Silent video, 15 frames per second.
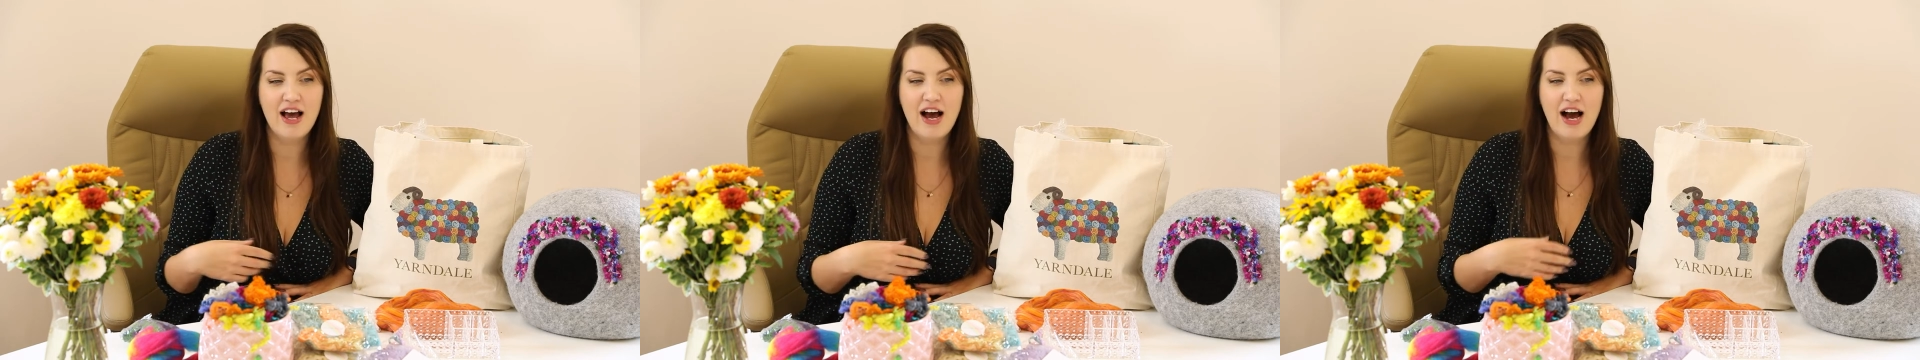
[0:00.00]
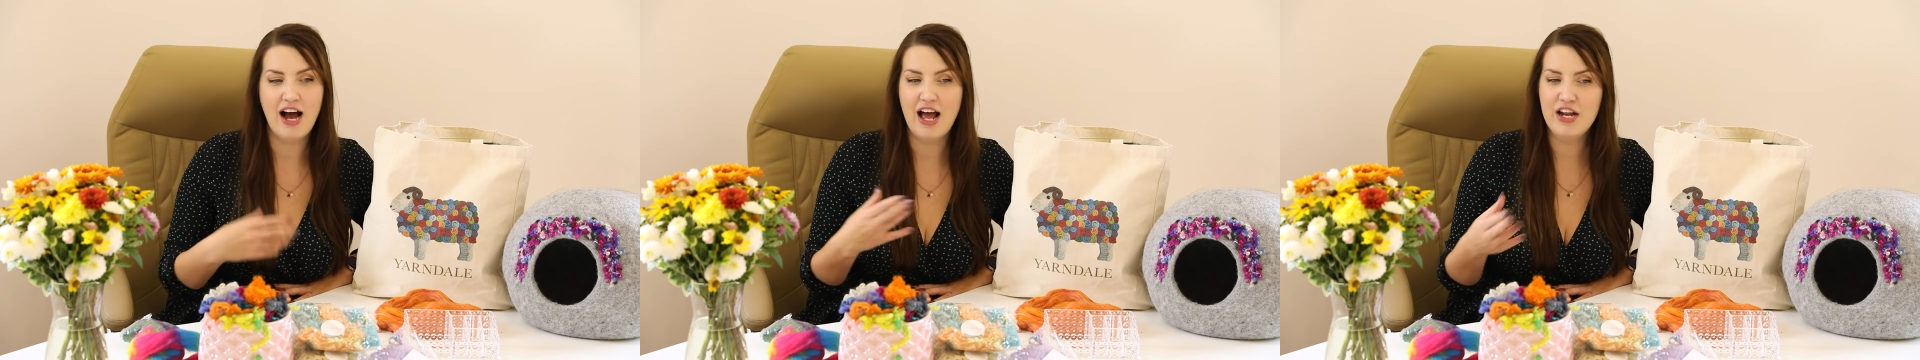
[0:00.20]

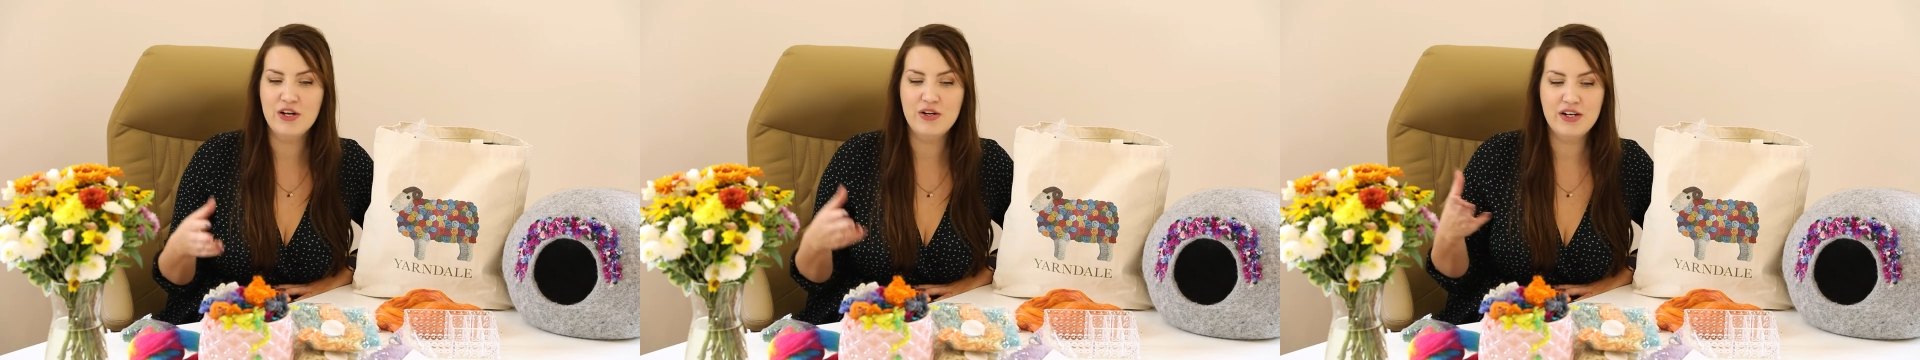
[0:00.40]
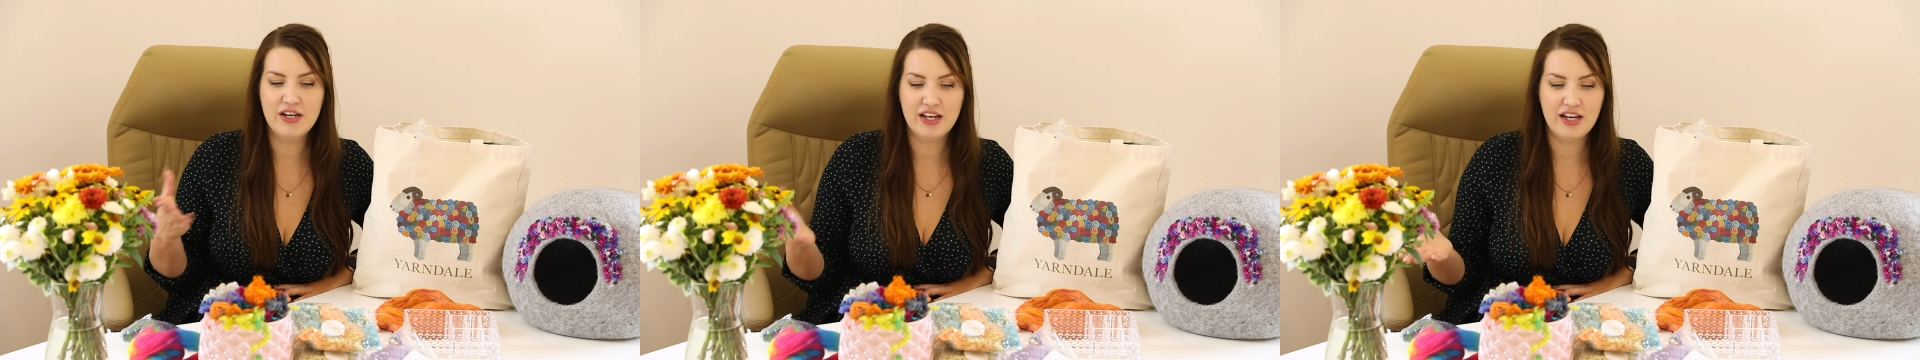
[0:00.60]
I
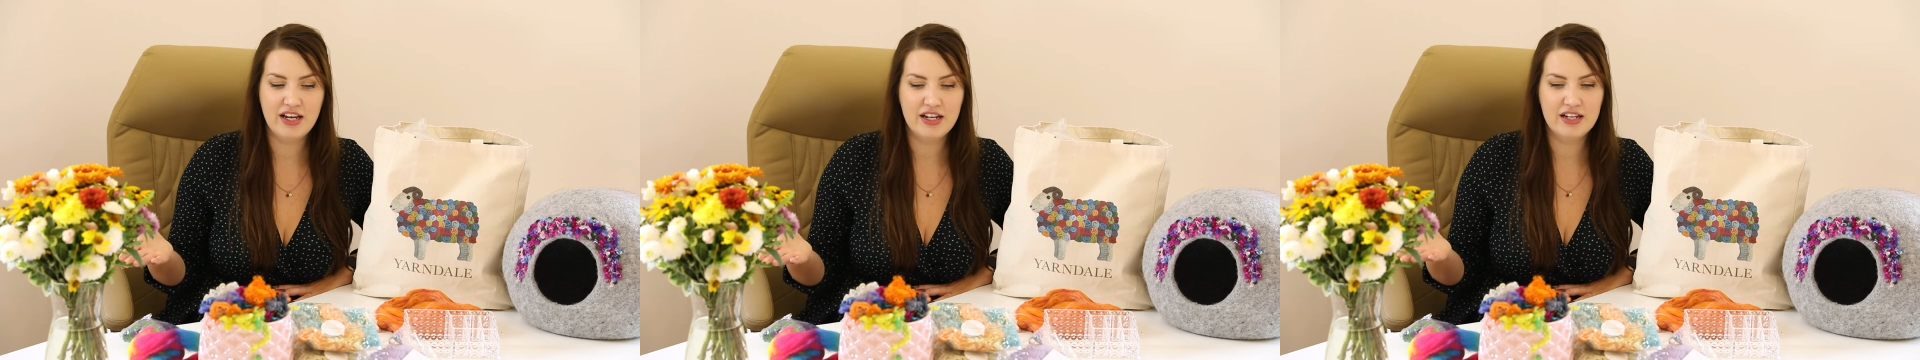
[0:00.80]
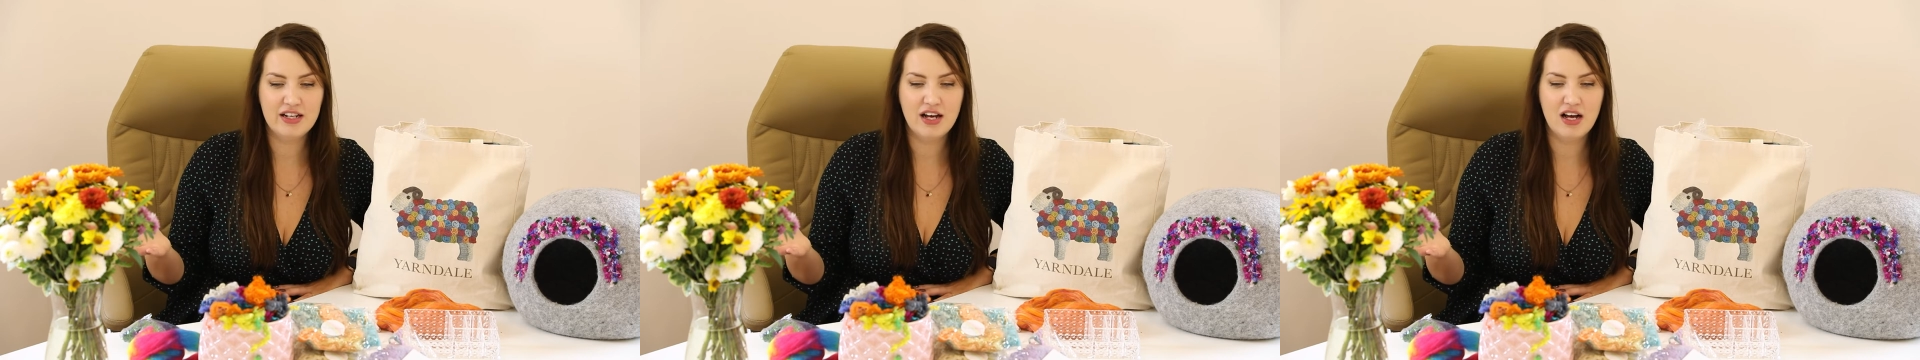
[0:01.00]
don't
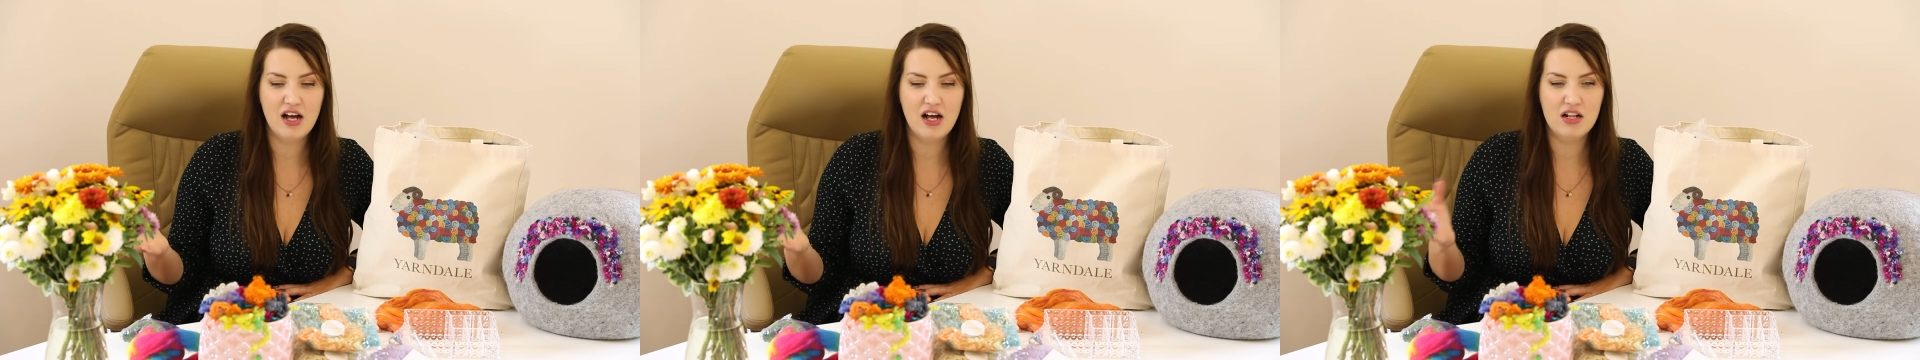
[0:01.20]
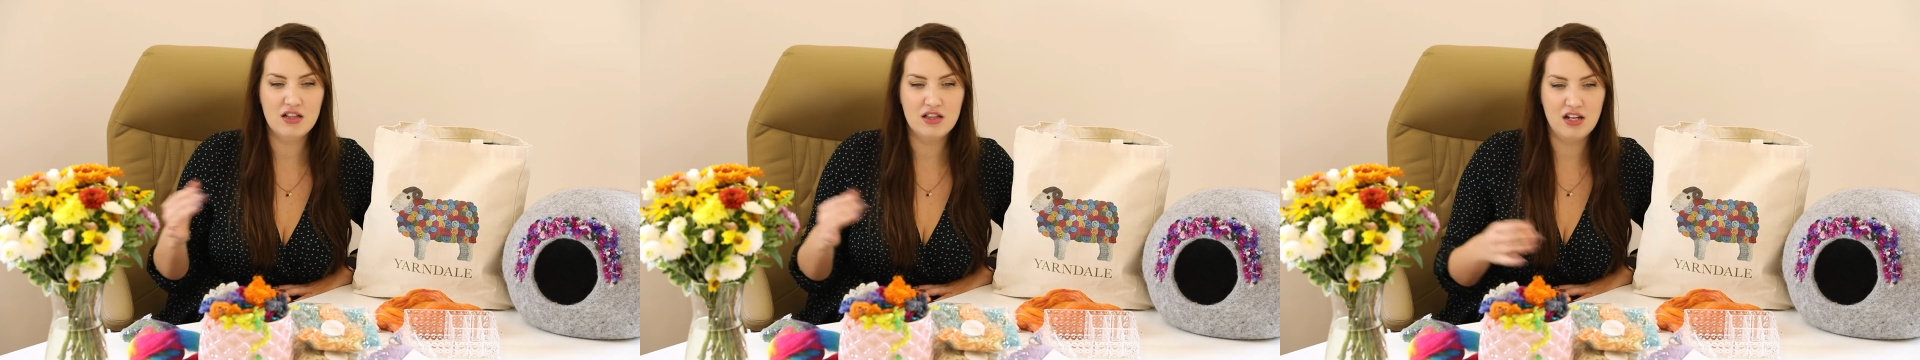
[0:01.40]
need
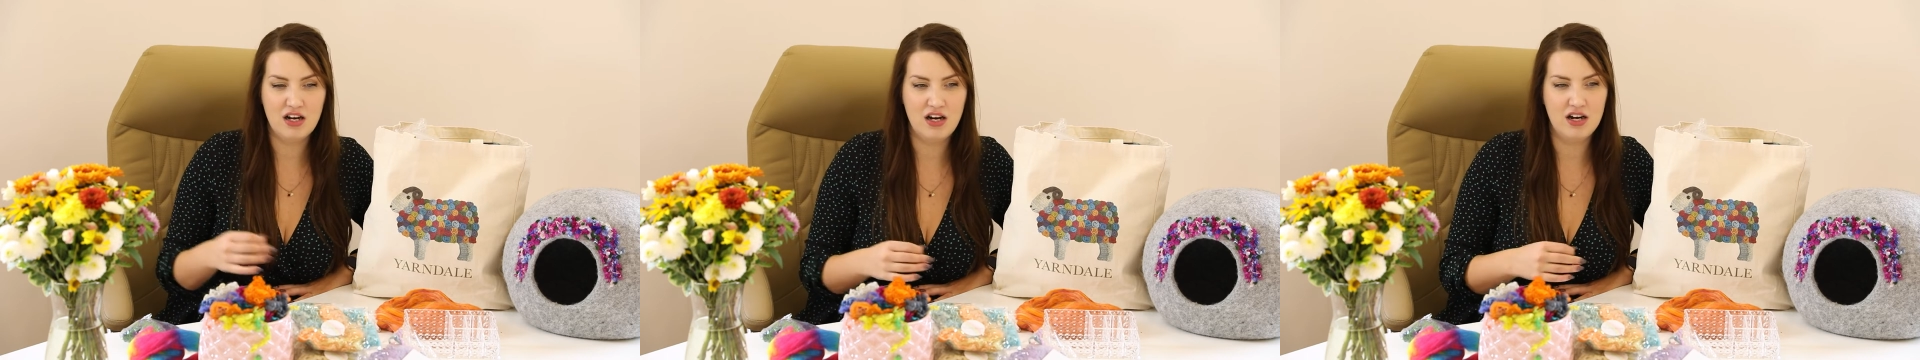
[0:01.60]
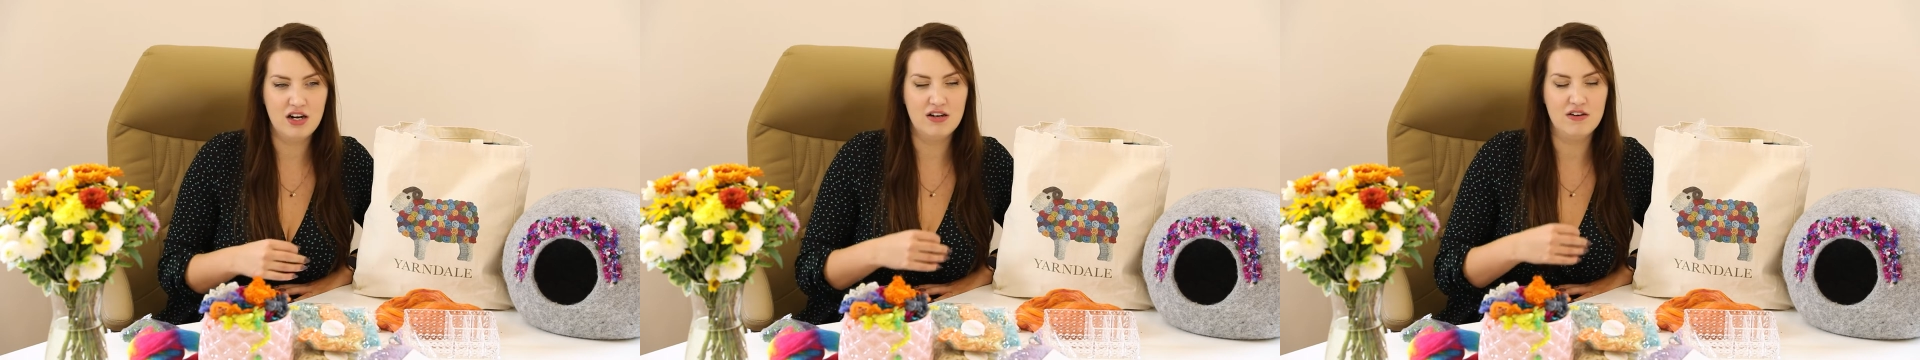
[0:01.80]
a
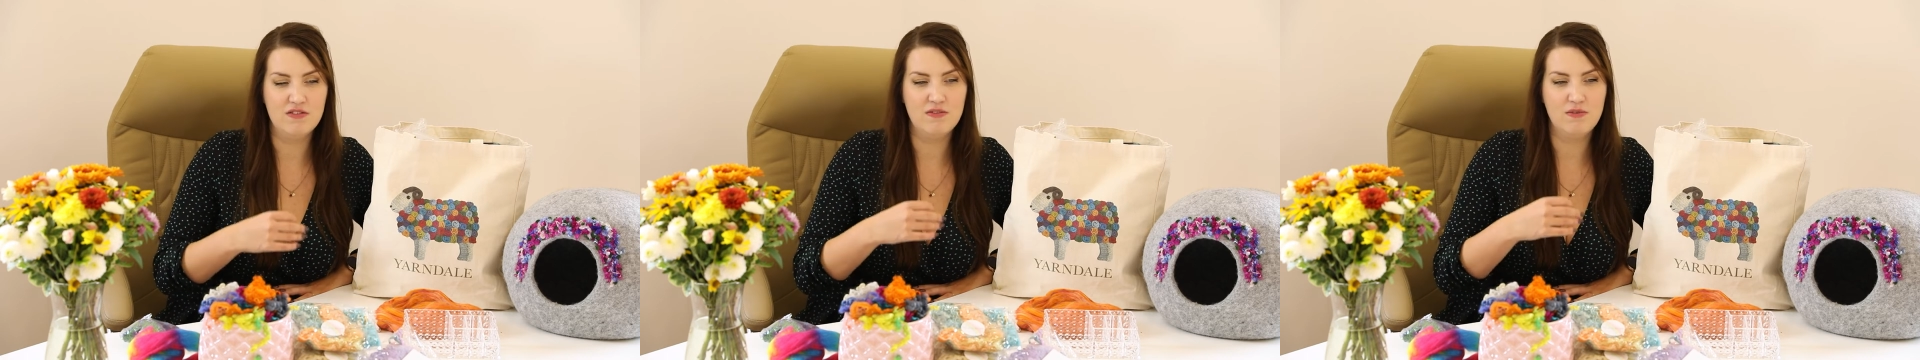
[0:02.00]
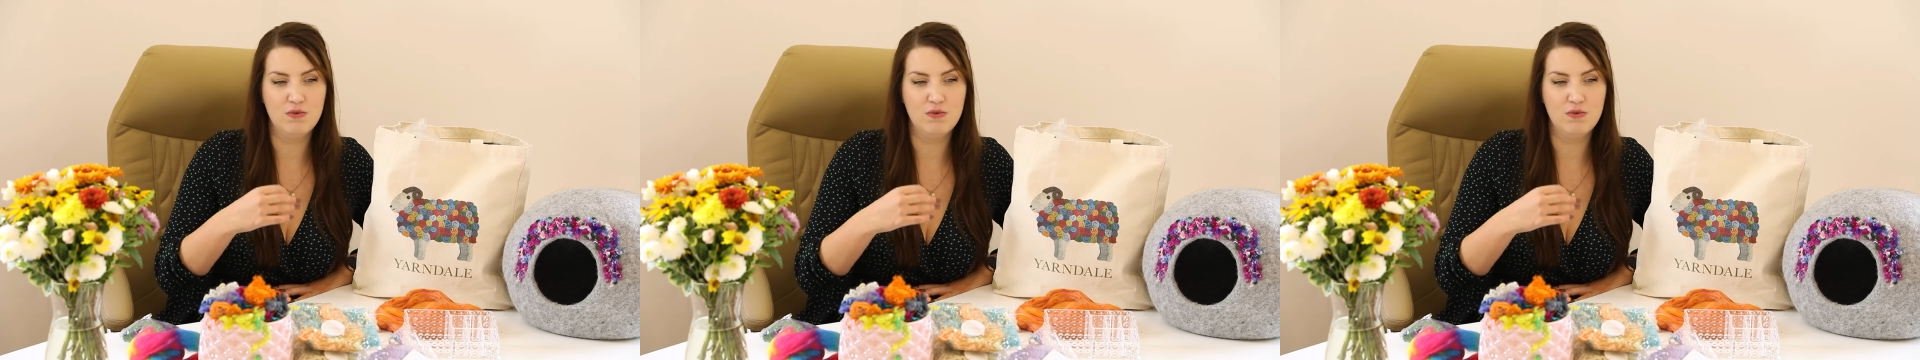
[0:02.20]
lot of